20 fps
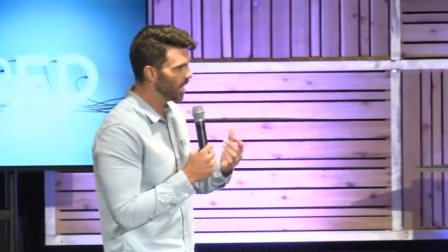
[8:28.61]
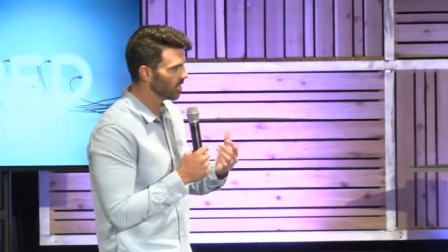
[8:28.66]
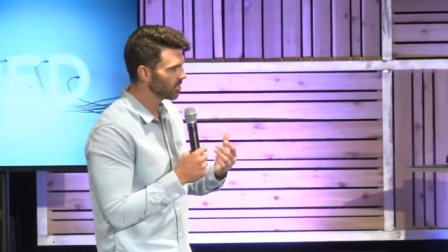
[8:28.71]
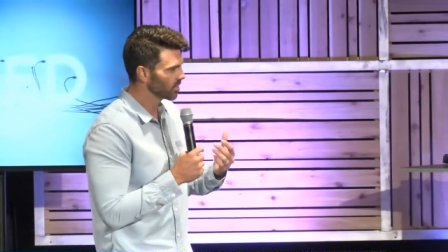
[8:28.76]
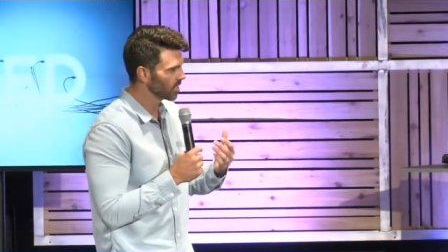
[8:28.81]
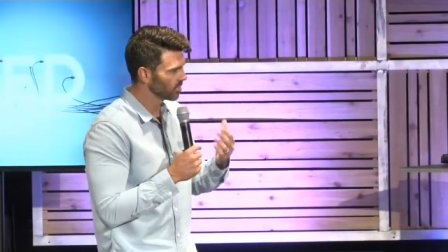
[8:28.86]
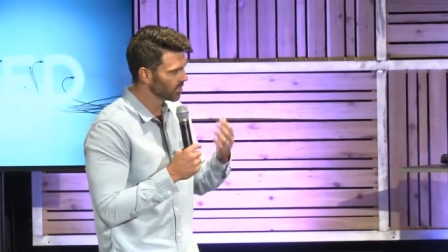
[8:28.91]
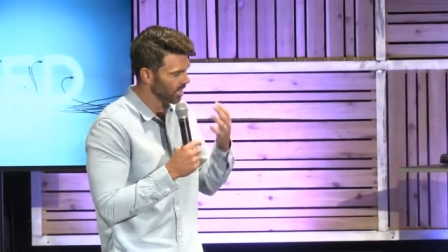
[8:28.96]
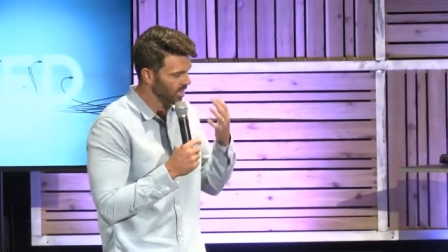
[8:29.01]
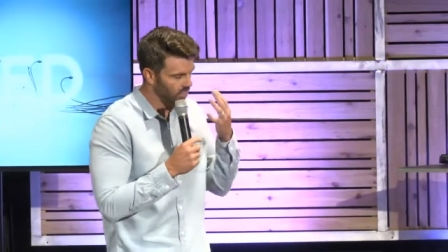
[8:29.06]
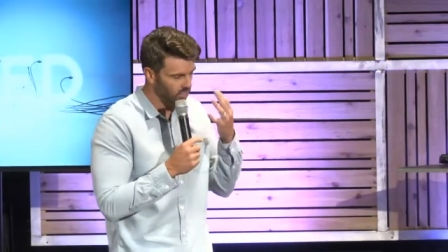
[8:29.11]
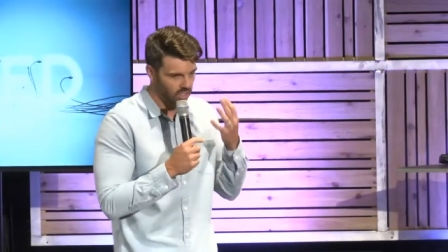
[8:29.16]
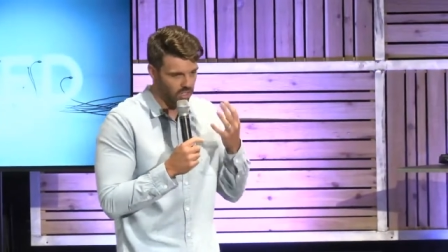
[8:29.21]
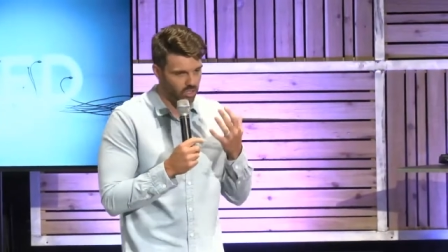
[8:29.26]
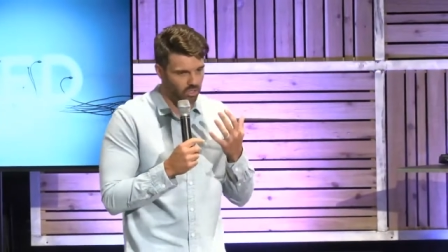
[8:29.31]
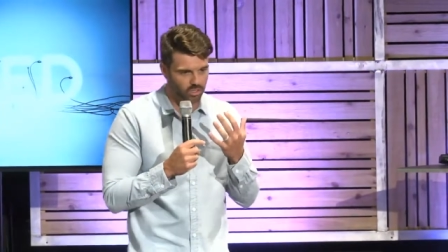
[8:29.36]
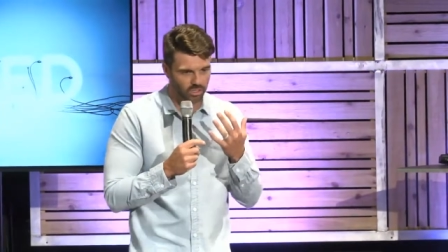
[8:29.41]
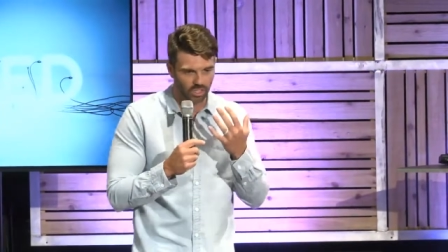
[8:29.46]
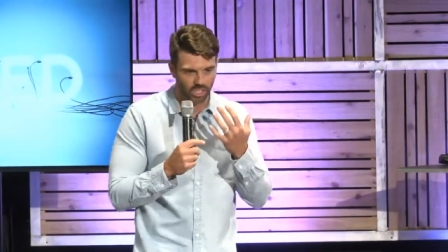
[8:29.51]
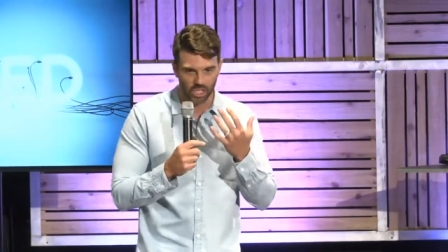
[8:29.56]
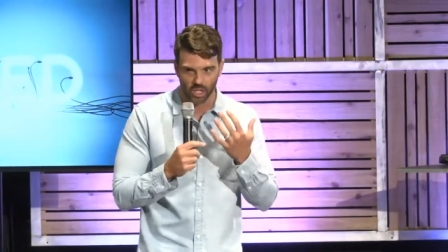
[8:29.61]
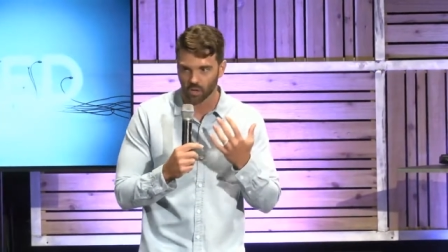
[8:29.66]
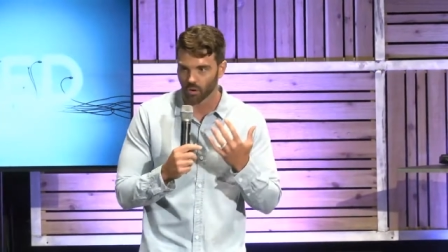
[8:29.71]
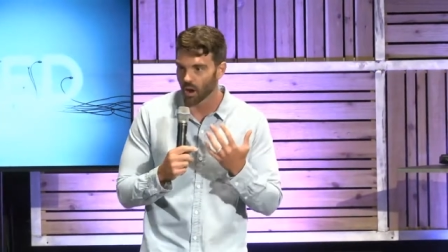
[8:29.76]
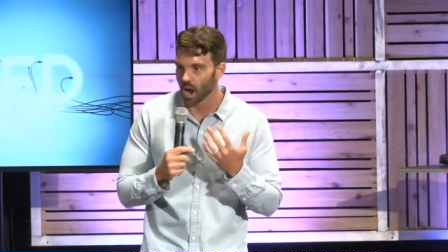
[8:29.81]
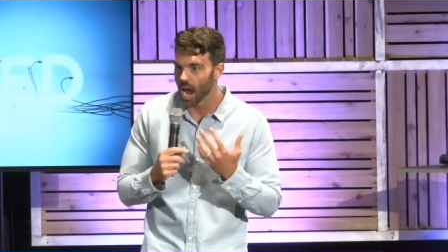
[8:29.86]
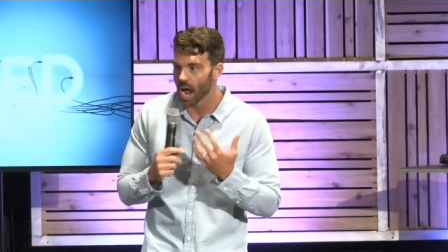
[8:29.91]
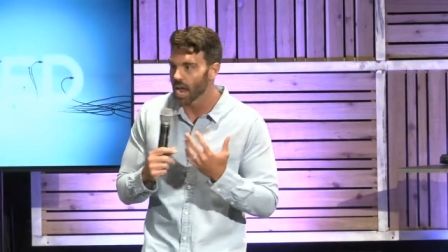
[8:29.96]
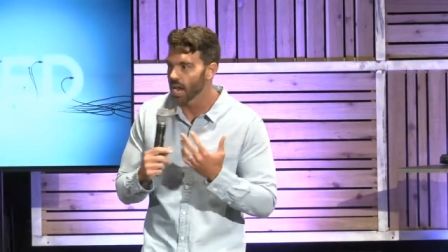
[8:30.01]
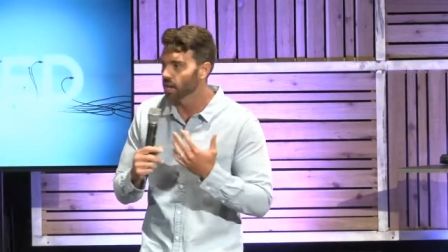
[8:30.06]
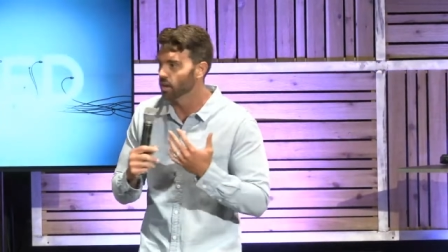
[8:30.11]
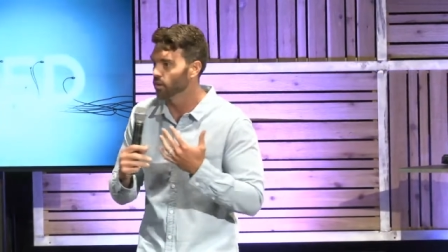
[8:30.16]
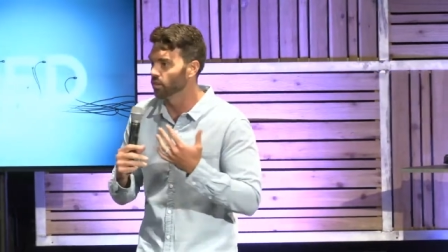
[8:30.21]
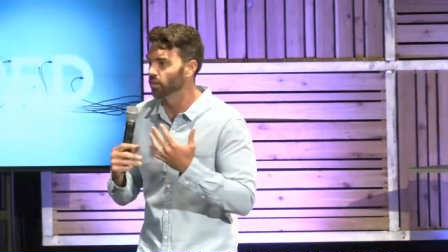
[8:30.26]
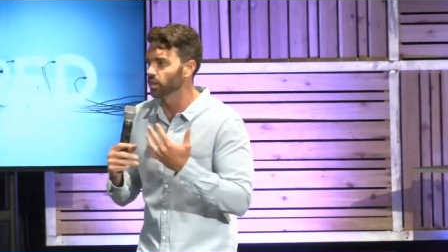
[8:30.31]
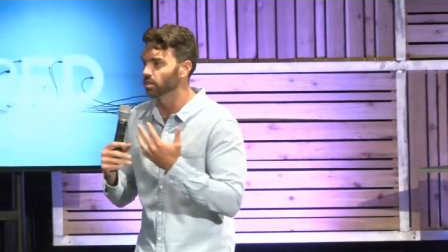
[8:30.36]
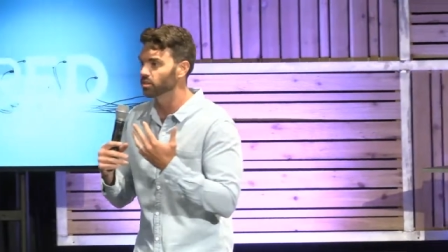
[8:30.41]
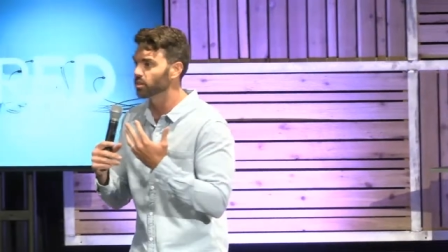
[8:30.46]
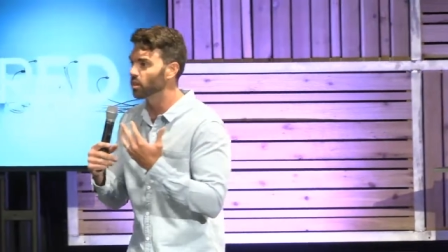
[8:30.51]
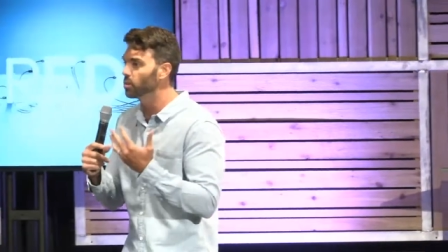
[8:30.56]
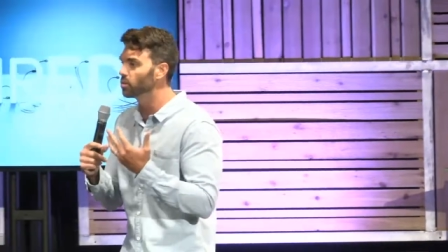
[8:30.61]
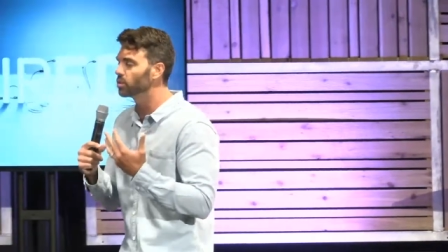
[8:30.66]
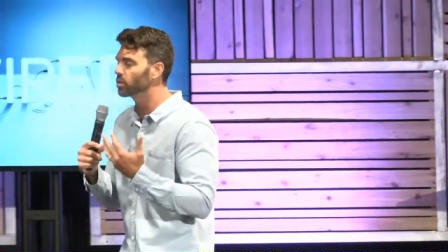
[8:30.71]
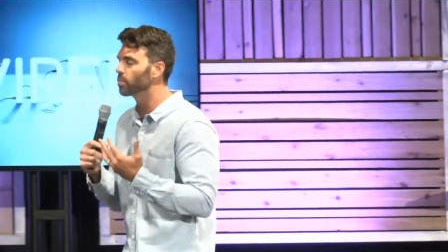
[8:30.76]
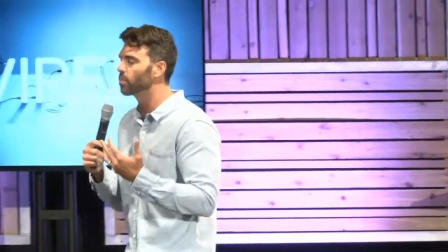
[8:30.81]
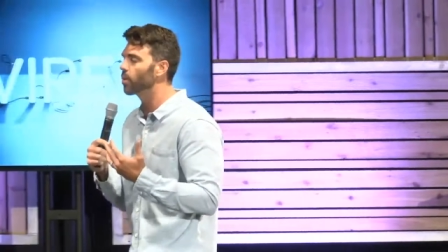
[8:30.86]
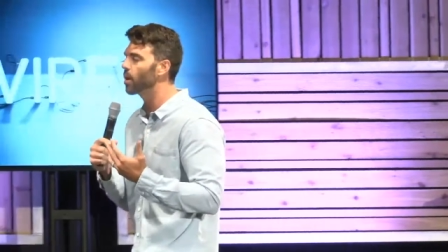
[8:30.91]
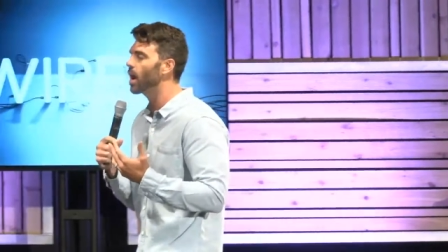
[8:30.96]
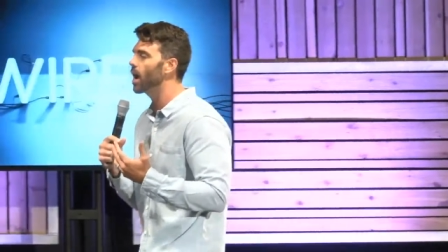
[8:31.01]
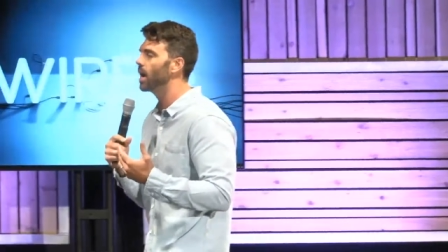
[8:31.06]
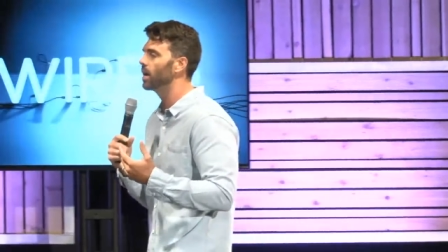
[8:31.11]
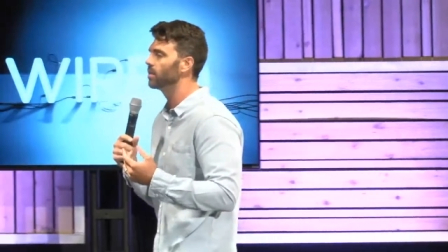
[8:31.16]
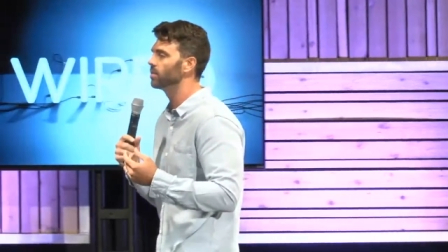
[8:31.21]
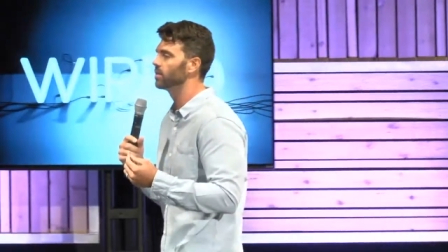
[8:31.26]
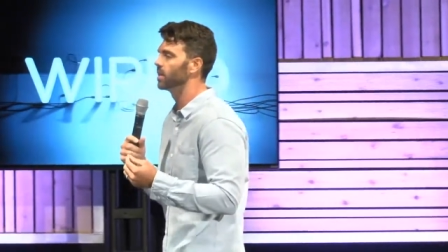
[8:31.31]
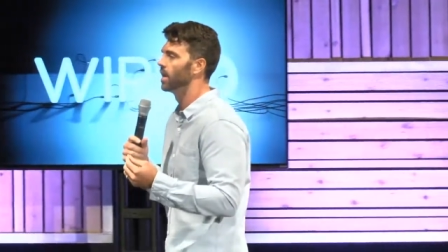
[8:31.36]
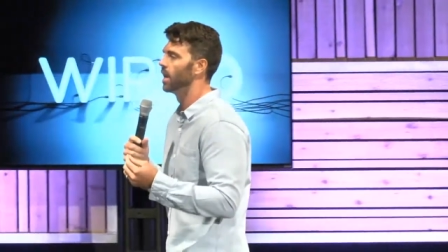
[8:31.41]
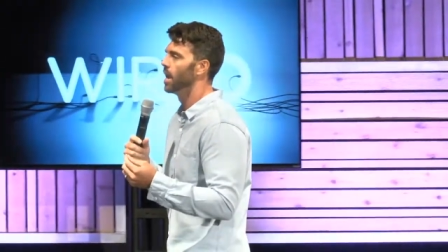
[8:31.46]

because they, they're usually crying or they're so surprised,